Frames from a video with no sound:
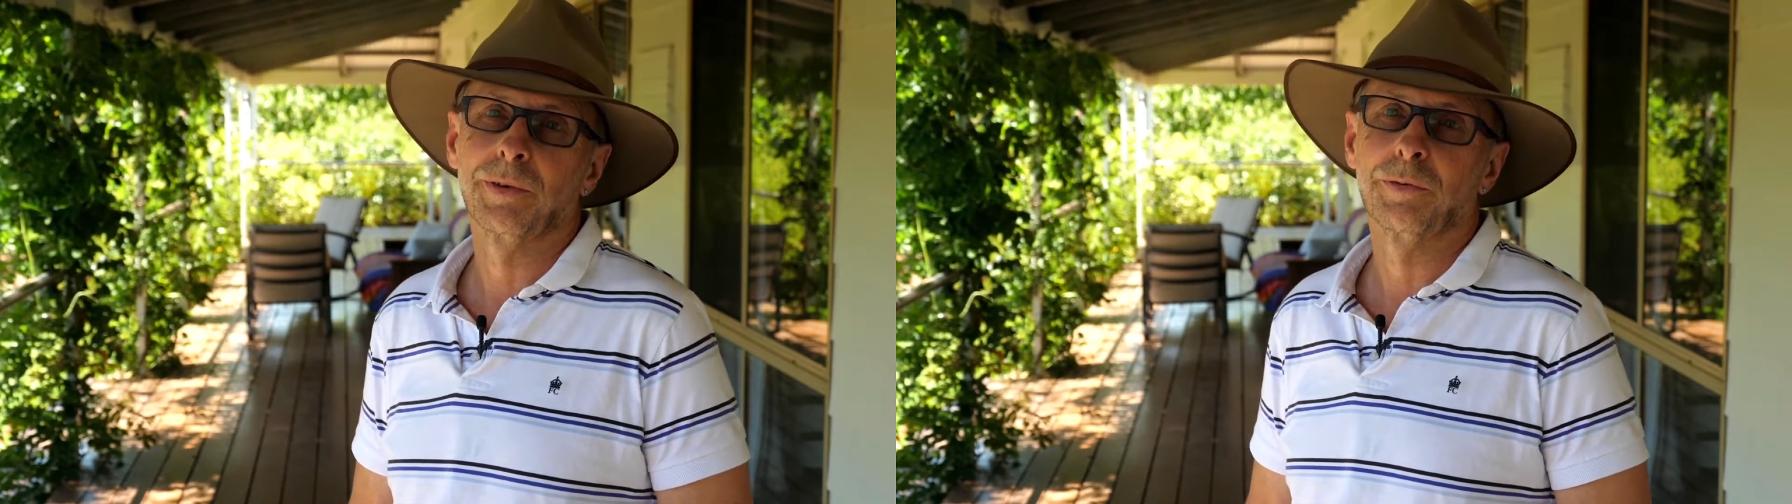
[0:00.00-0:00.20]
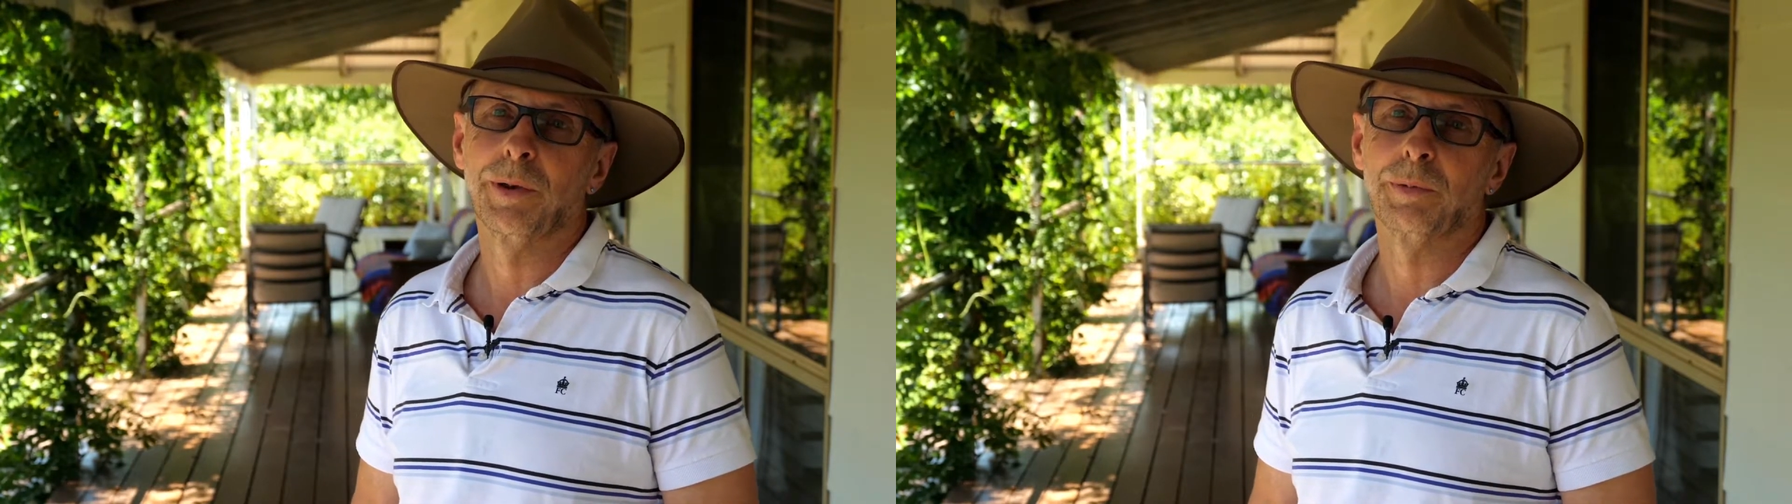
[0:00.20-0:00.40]

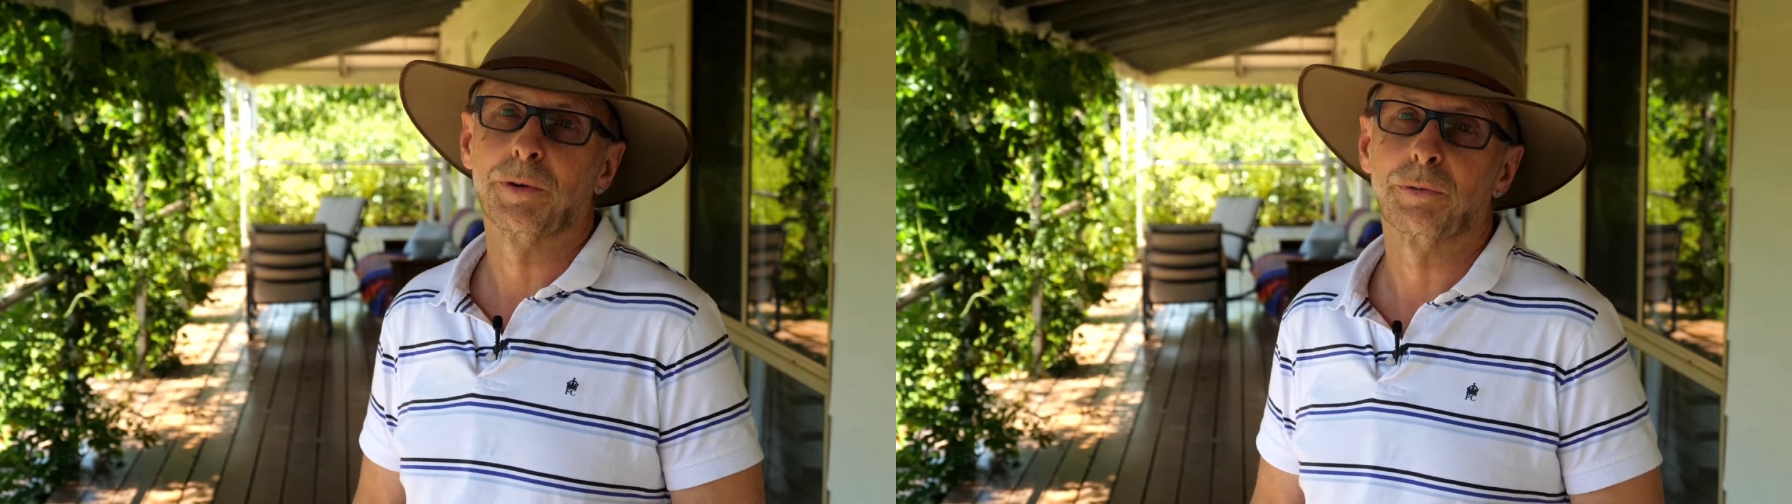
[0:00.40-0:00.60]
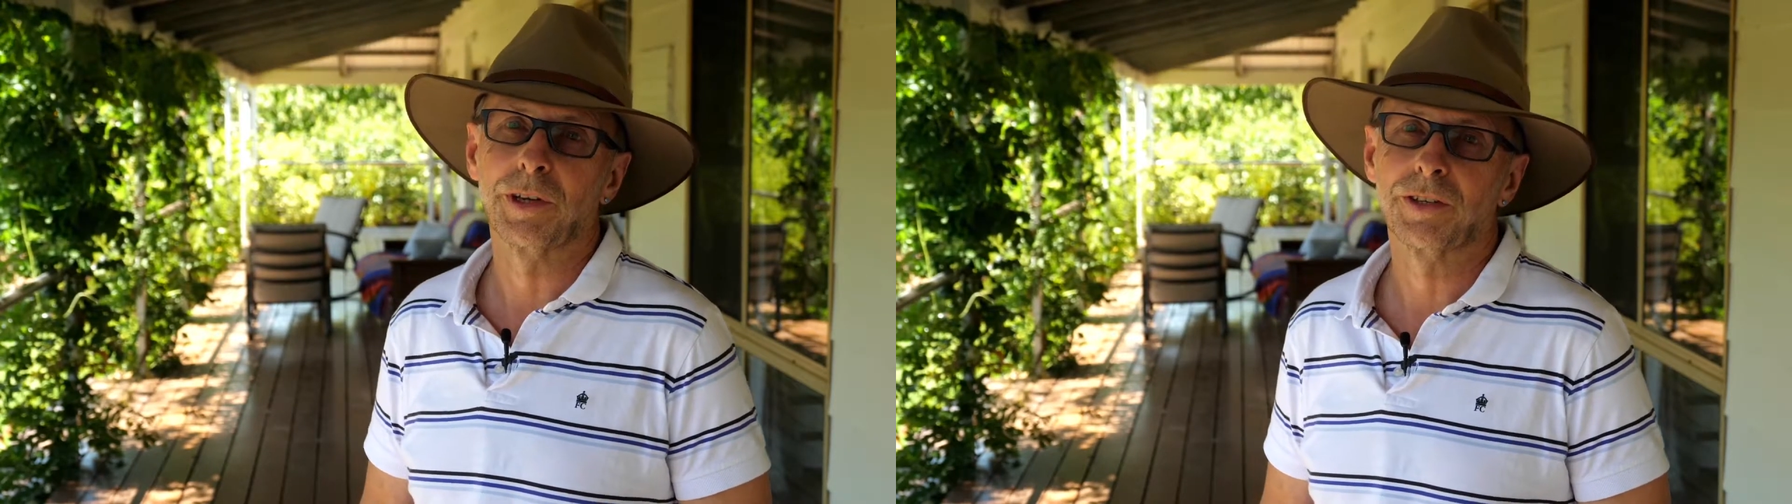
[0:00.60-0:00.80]
a fair bit
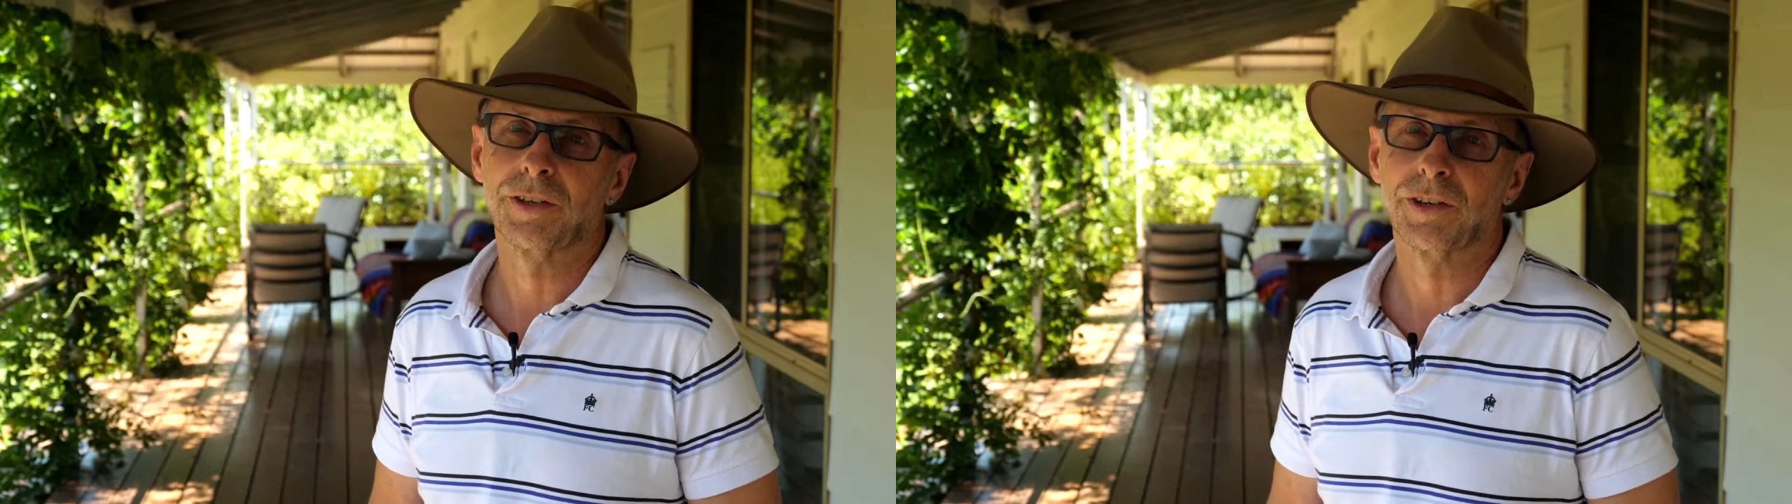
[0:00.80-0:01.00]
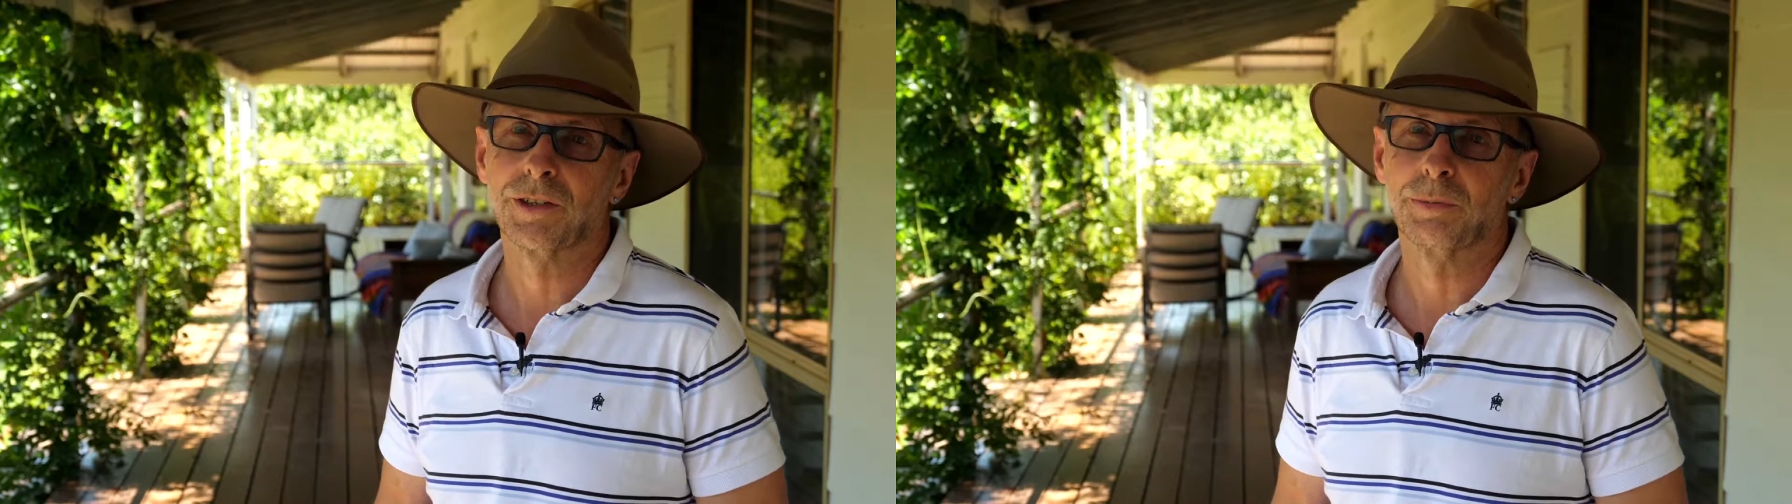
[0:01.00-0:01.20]
of
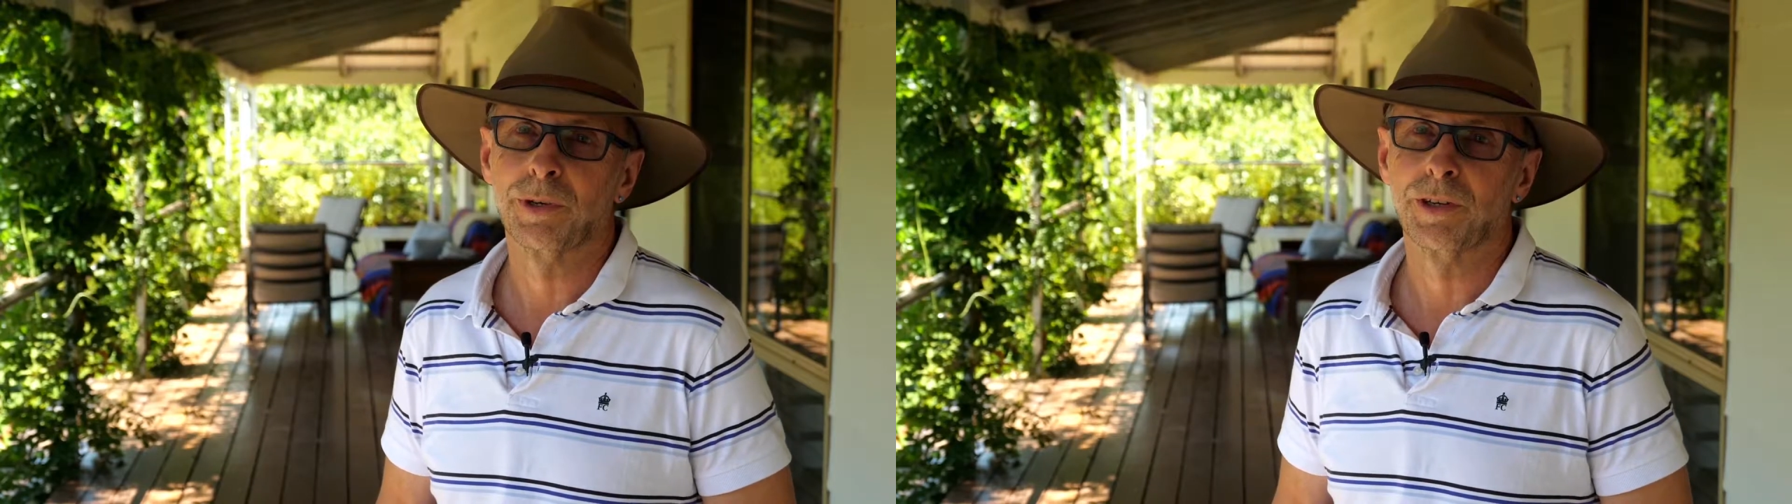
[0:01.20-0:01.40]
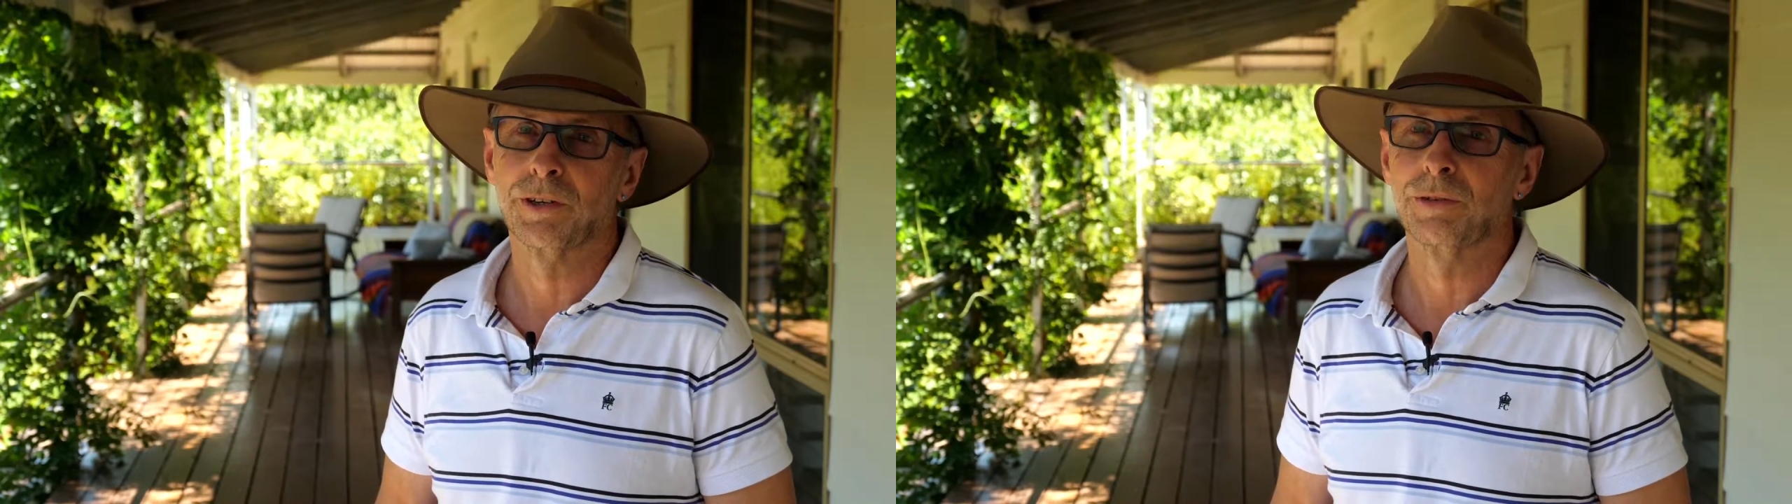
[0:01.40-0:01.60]
research and
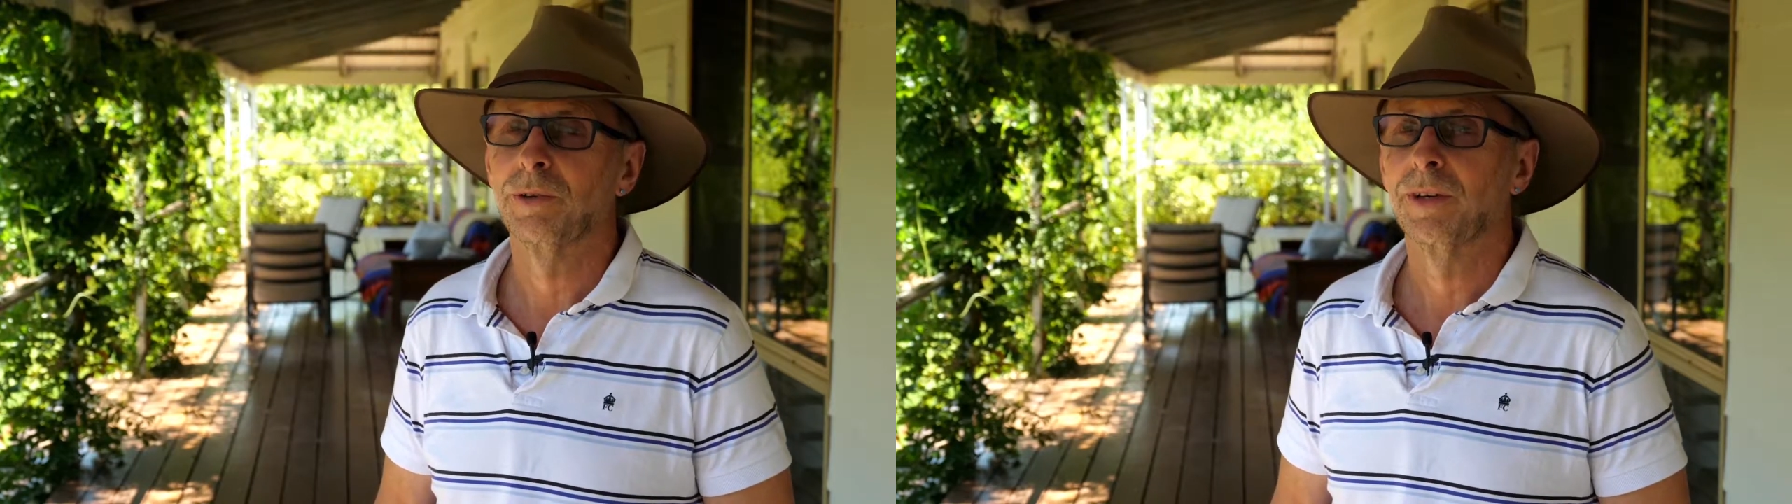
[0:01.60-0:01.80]
we knew,